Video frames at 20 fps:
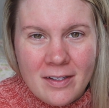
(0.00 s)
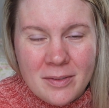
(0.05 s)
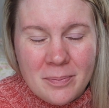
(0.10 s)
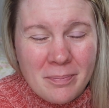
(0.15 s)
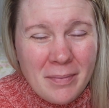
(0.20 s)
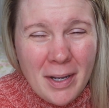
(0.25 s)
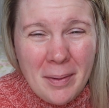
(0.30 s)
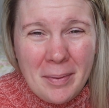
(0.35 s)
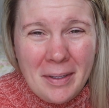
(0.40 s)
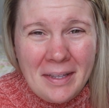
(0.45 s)
It
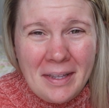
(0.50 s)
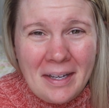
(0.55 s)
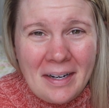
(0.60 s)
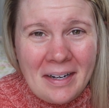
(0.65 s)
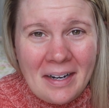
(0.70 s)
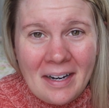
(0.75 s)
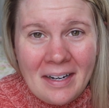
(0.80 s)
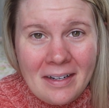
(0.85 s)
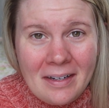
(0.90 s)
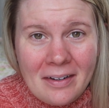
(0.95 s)
might be like
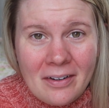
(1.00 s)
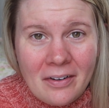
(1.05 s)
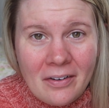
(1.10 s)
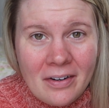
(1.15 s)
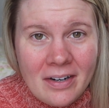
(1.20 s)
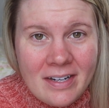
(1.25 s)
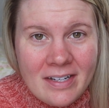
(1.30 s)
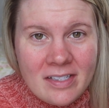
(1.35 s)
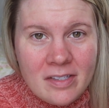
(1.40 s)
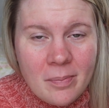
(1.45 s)
90
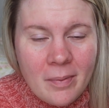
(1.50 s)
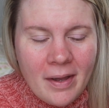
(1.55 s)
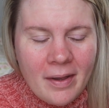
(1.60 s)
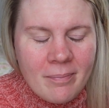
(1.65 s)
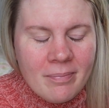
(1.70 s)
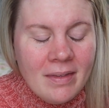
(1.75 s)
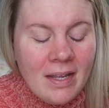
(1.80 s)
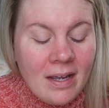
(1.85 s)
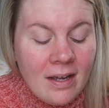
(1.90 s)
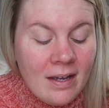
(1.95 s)
degrees,
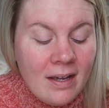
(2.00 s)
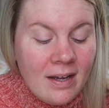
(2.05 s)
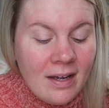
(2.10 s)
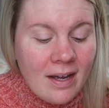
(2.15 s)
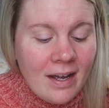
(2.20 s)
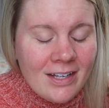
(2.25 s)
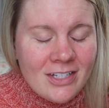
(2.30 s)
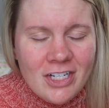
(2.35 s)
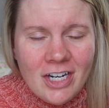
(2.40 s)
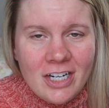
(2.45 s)
but
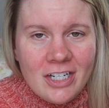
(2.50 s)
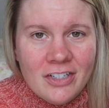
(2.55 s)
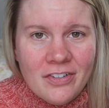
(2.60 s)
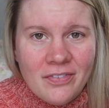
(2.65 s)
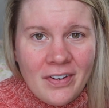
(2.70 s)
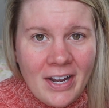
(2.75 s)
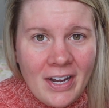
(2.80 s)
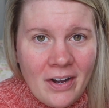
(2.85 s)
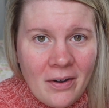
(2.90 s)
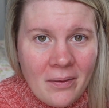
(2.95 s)
I'll change
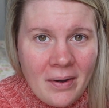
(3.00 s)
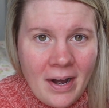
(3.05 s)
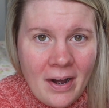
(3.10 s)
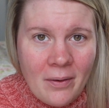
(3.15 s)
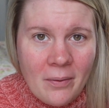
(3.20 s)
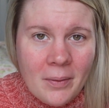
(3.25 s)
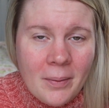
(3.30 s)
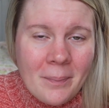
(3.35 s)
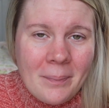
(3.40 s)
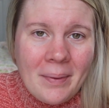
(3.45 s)
if I go
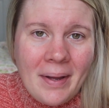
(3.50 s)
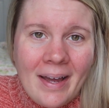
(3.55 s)
out.